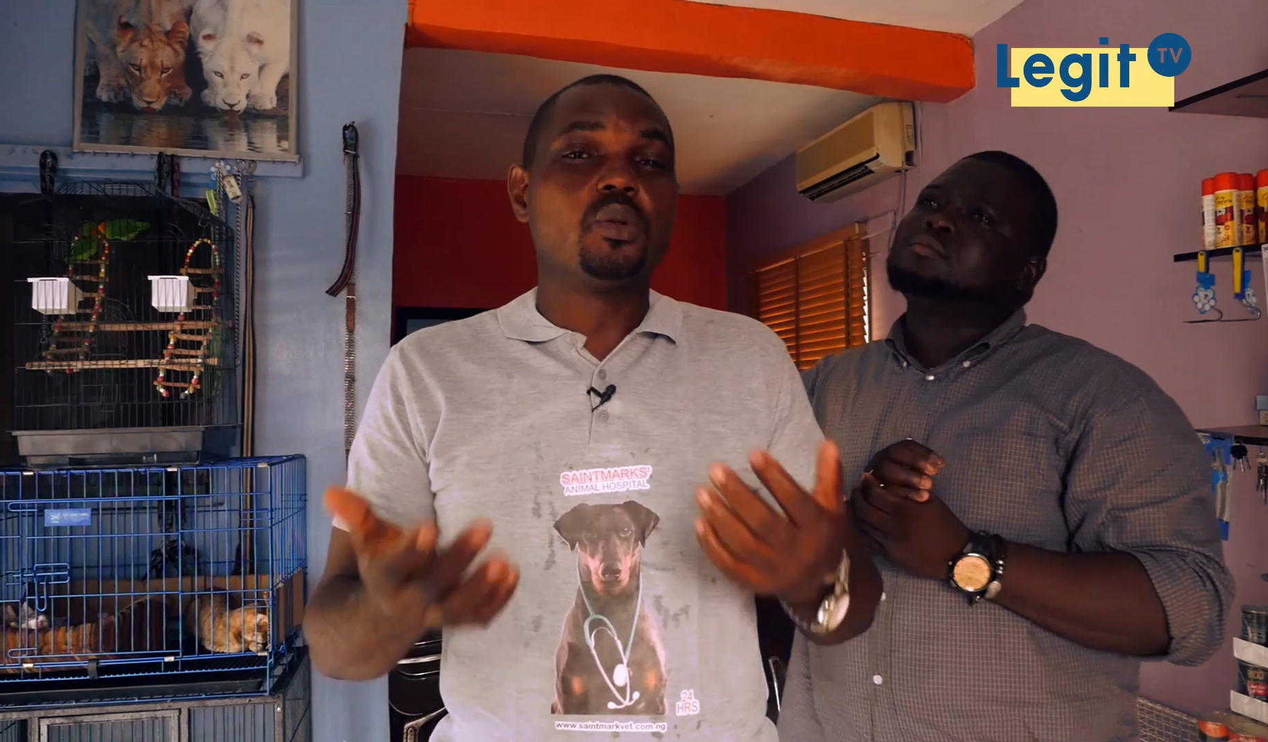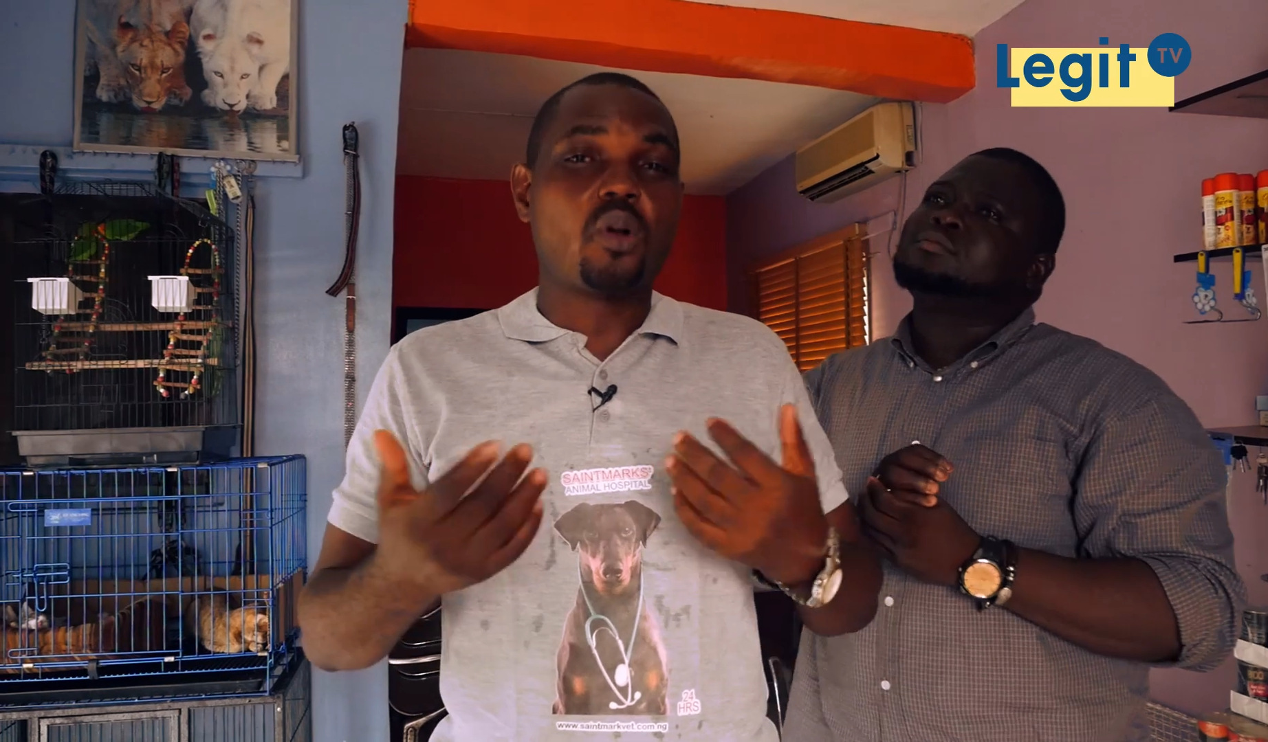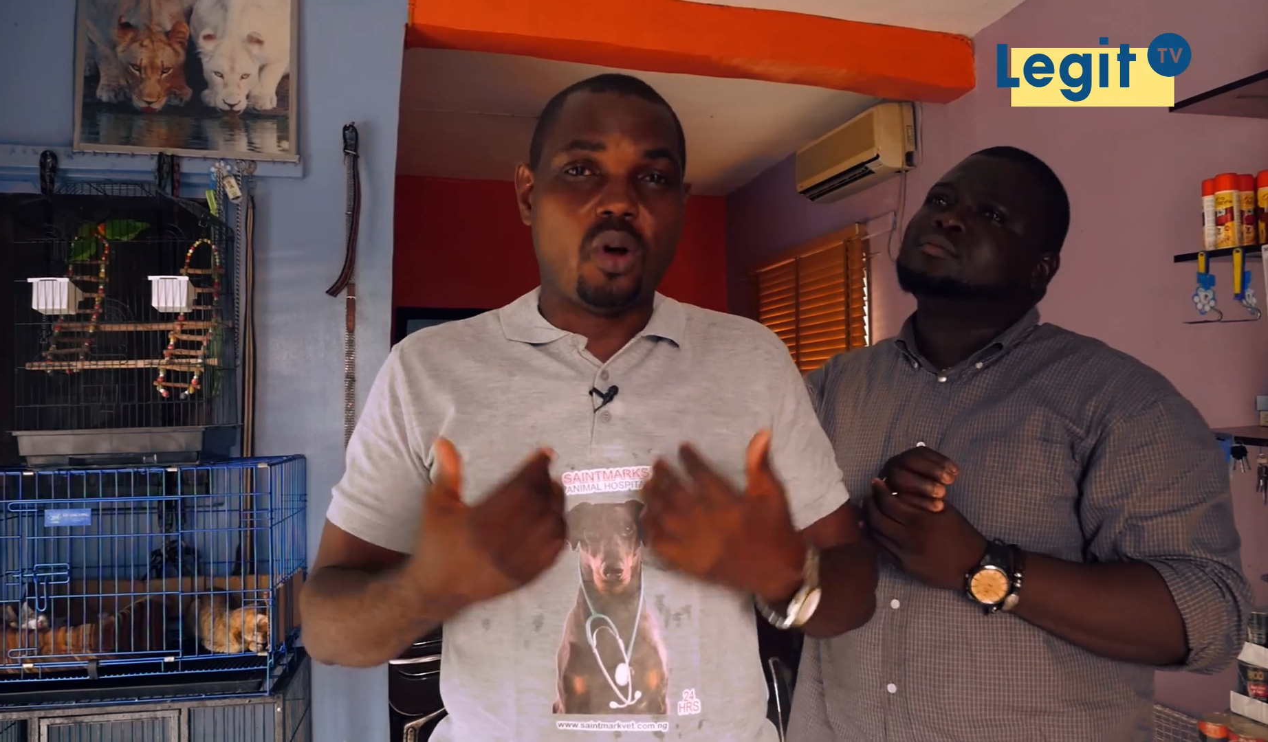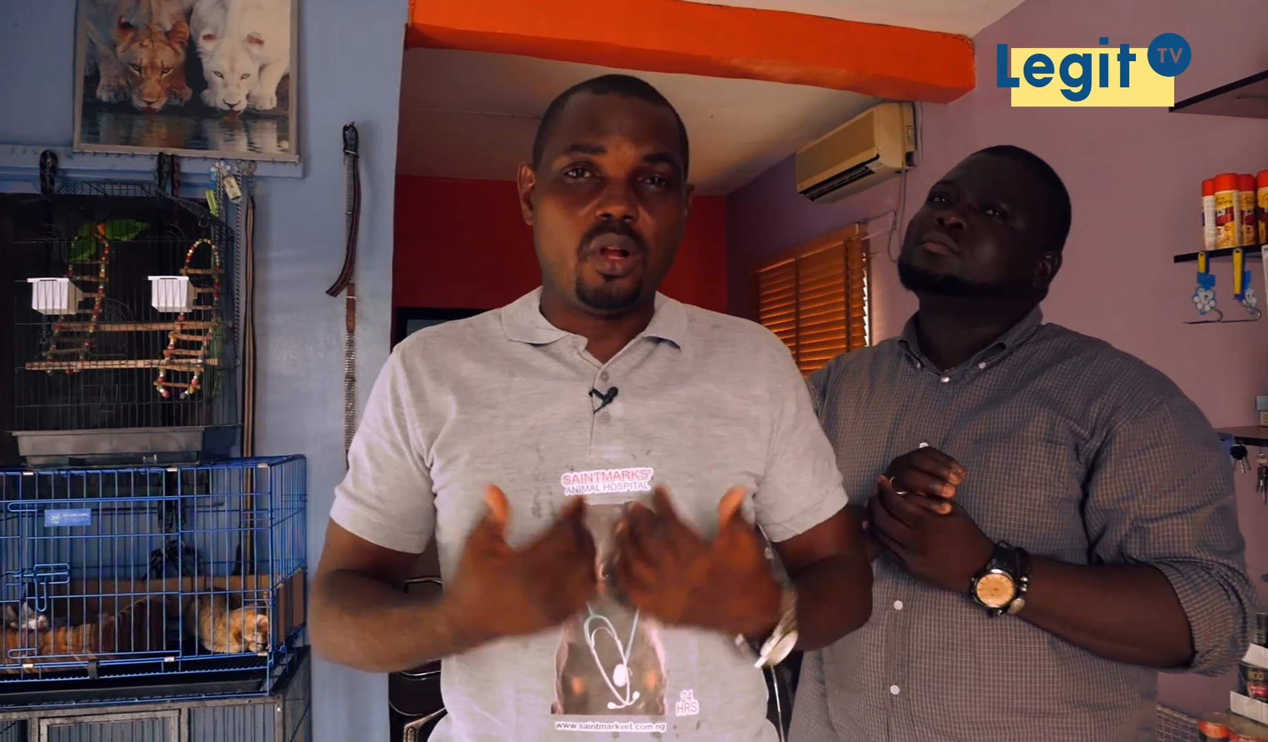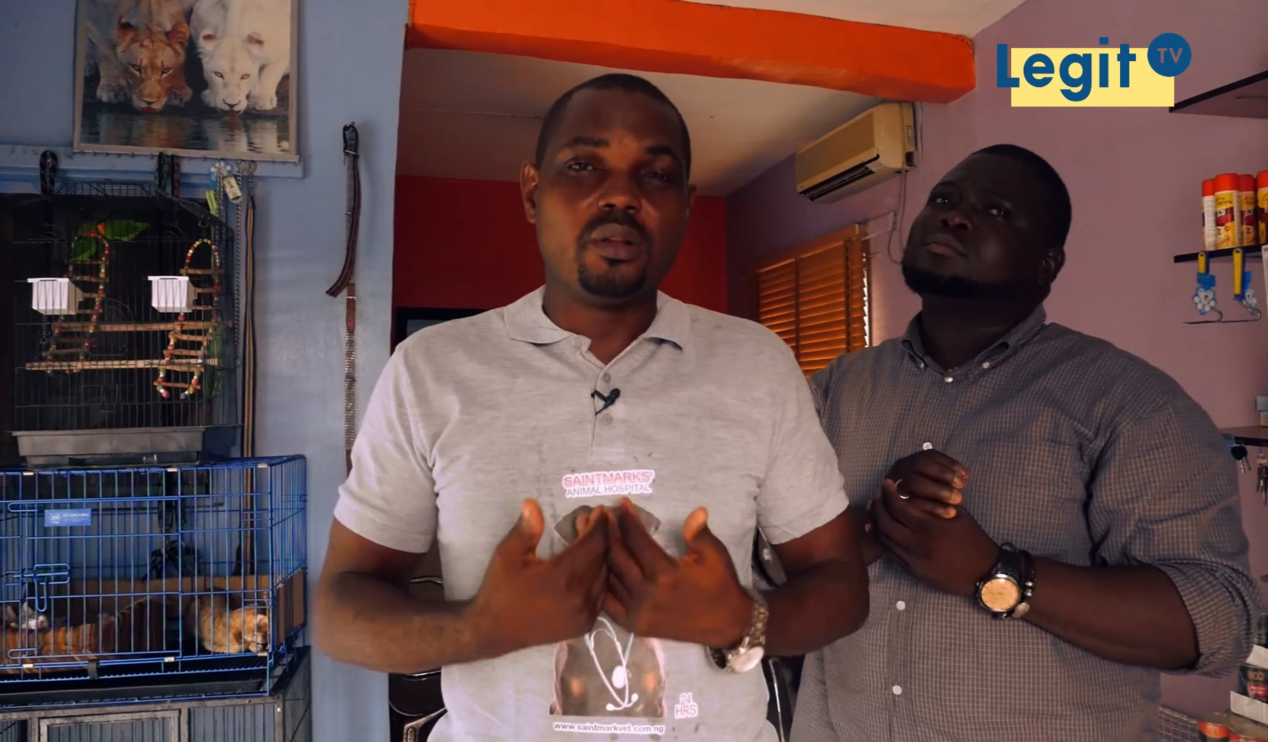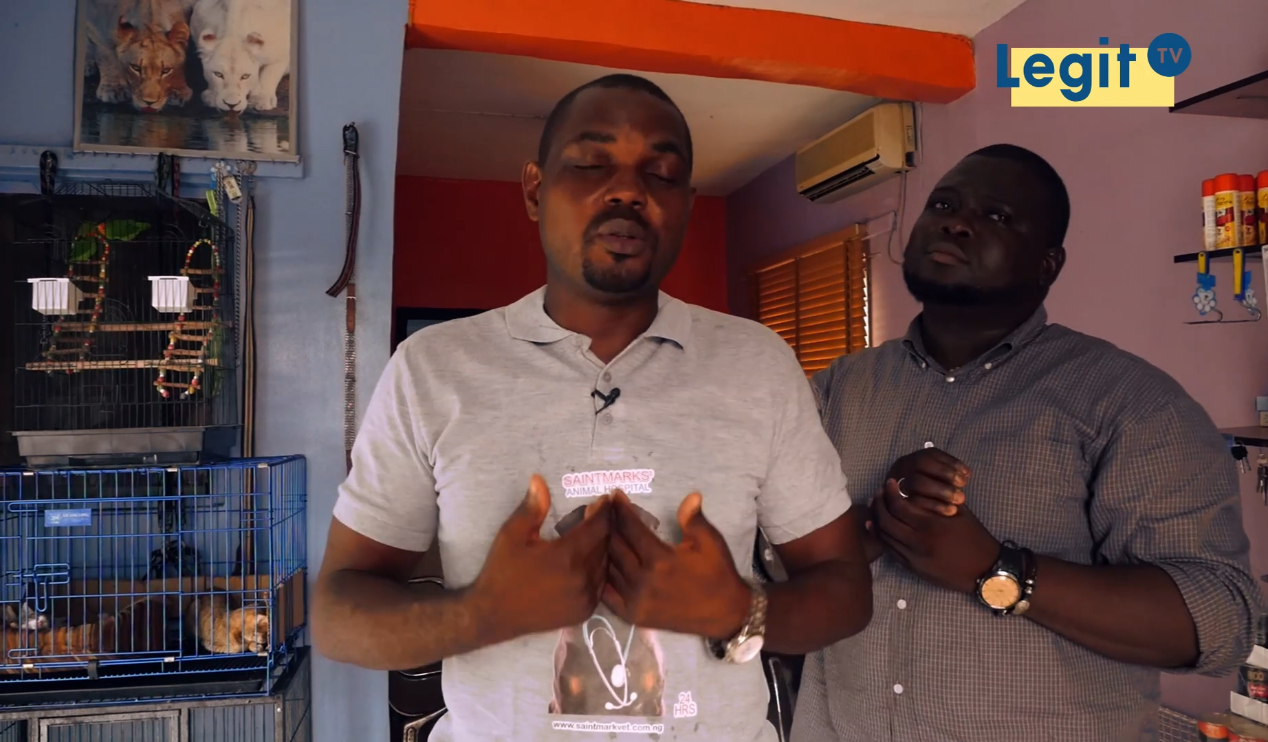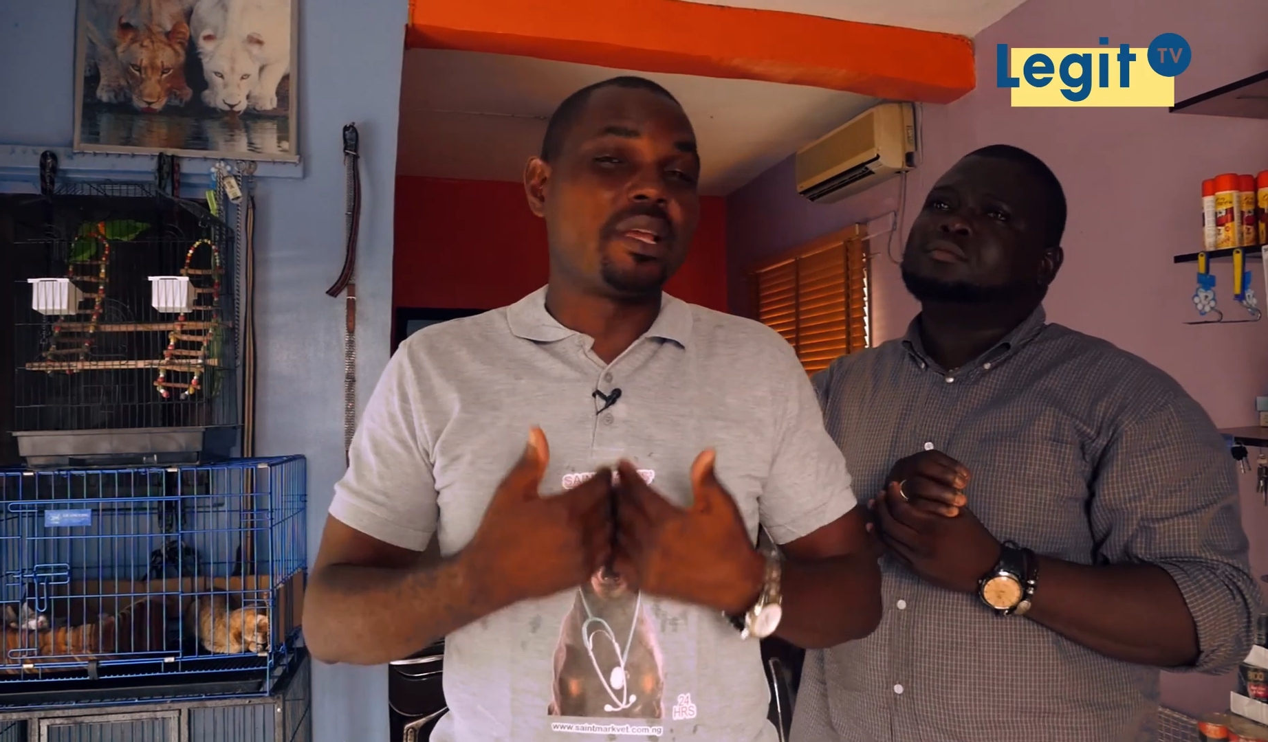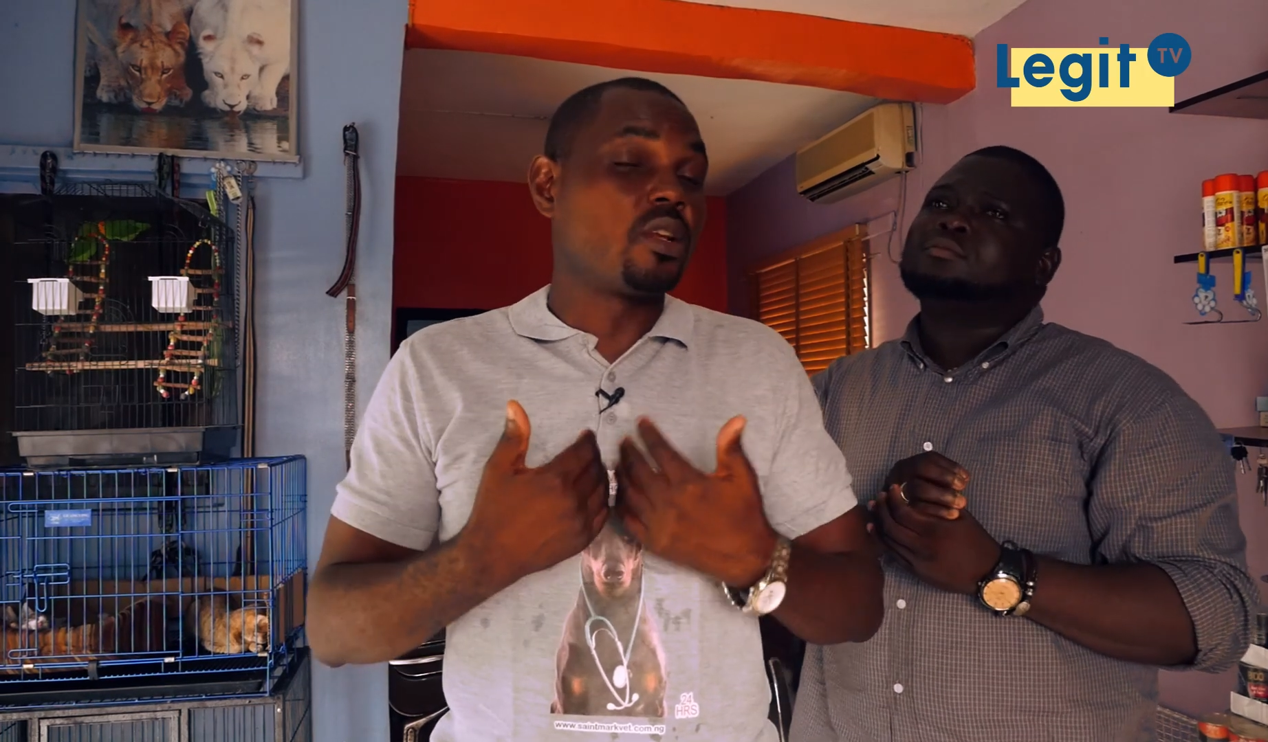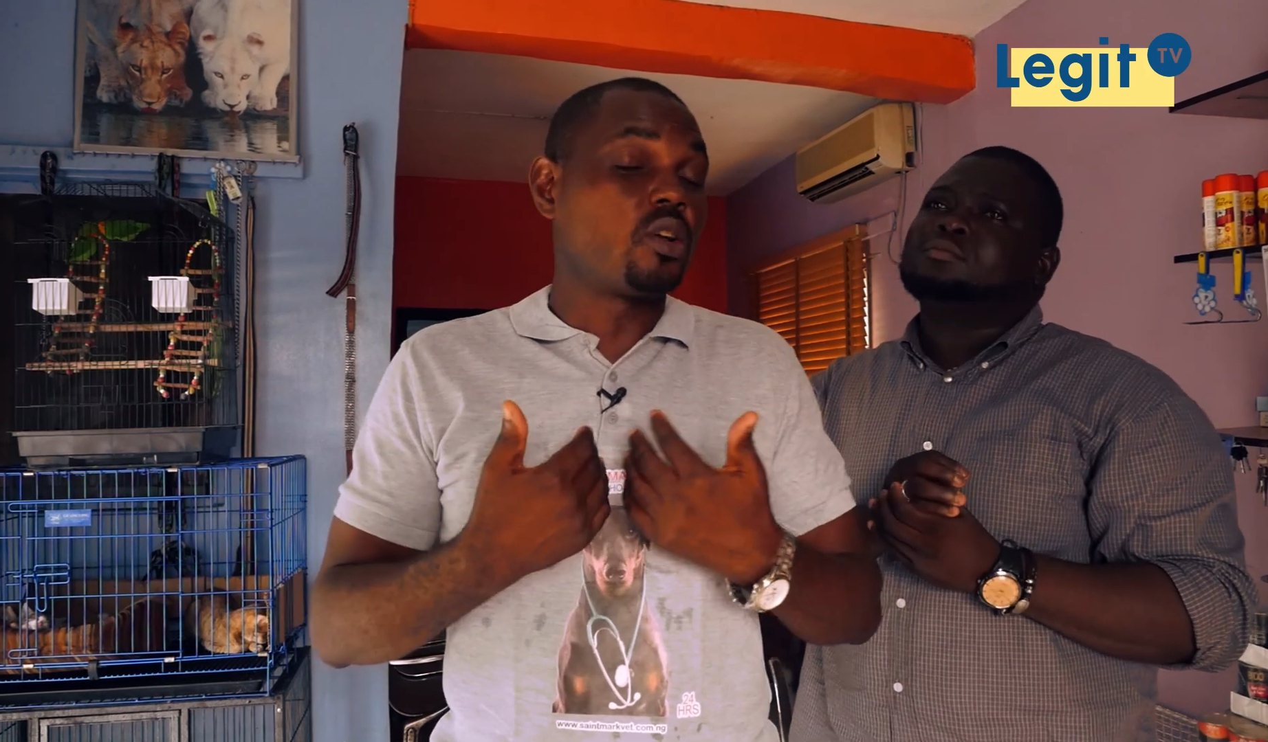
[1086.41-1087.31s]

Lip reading: you can